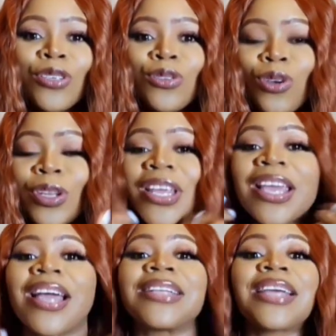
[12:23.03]
so
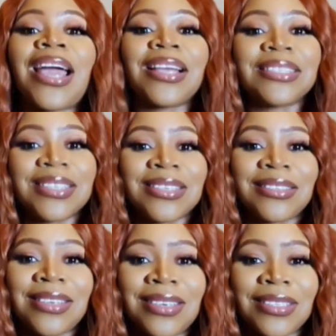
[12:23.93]
they can catch
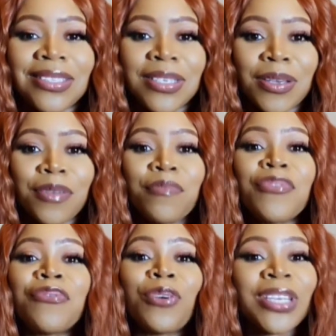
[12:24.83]
these things
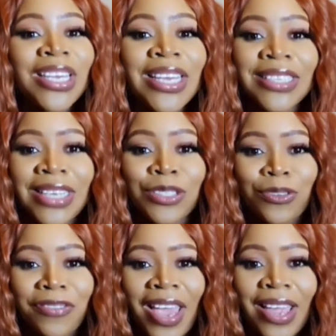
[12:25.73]
before they get
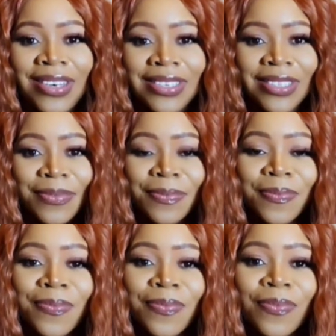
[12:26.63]
out of hand.
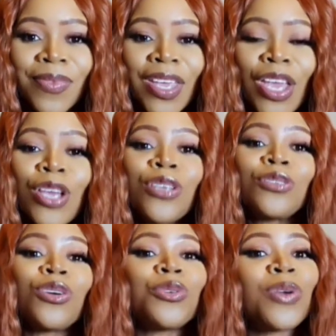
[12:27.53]

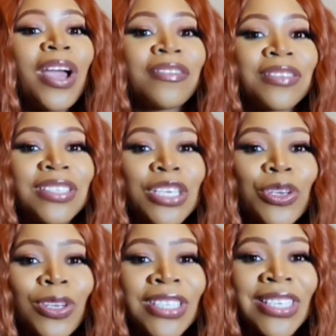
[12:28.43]
So you have to
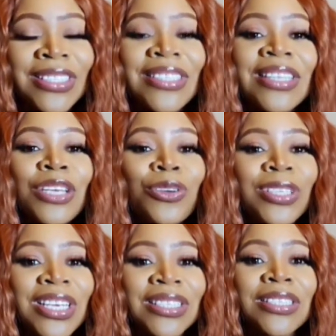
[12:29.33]
see your dentist, and
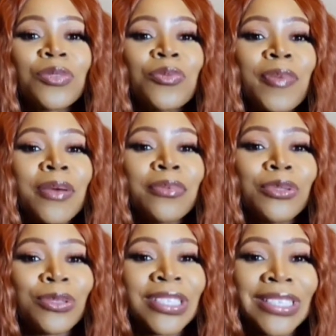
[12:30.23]
your dentist will be
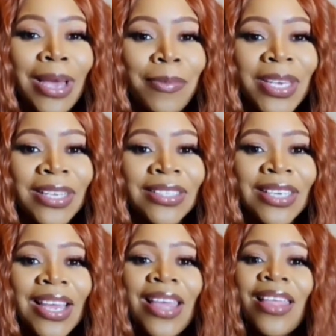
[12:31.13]
able to determine
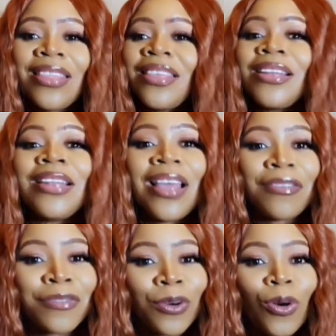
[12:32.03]
the
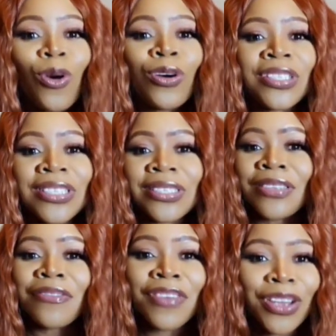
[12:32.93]
level or the
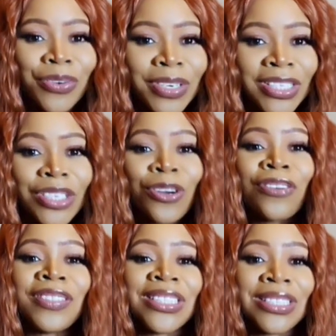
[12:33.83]
severity
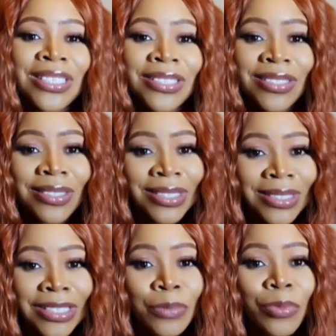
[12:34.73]
of the
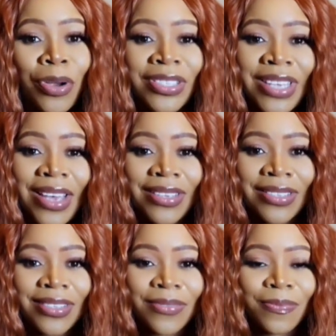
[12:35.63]
disease
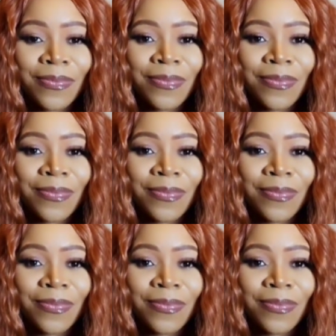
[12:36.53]
process.